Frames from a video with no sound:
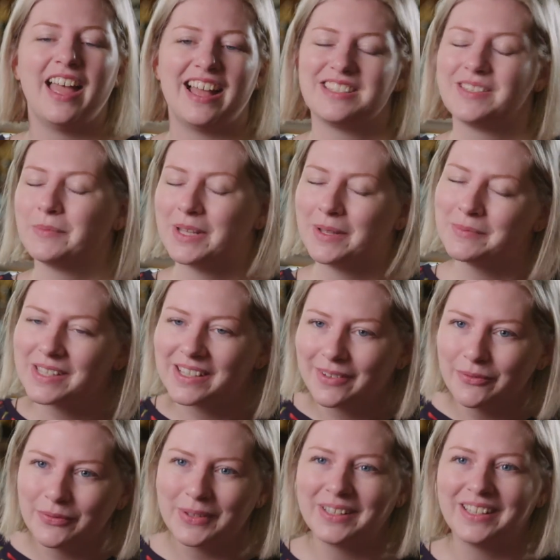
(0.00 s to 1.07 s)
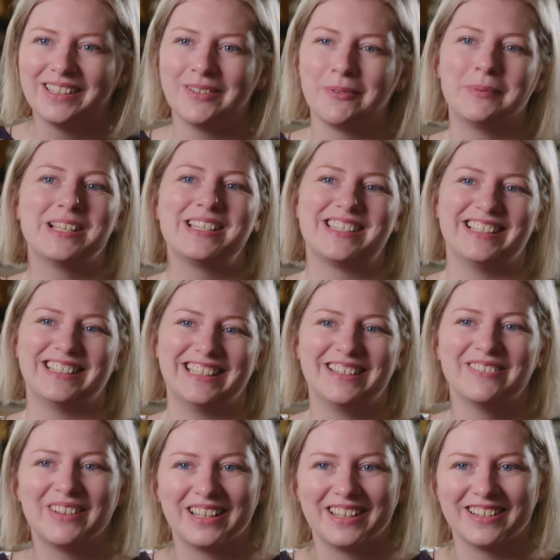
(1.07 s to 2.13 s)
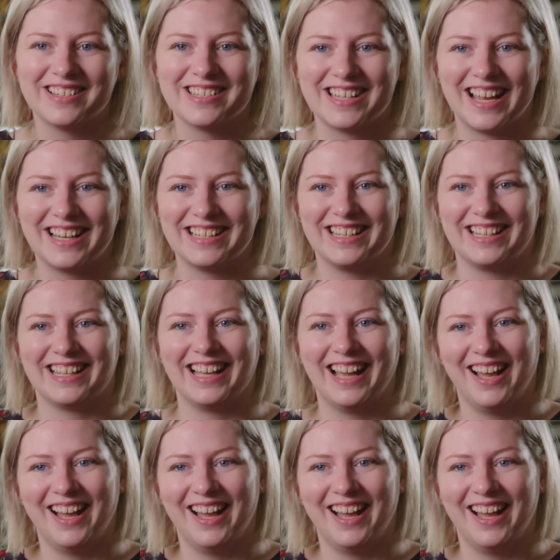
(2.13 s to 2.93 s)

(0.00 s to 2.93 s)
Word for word: And sometimes it can feel a little bit silly when you're standing,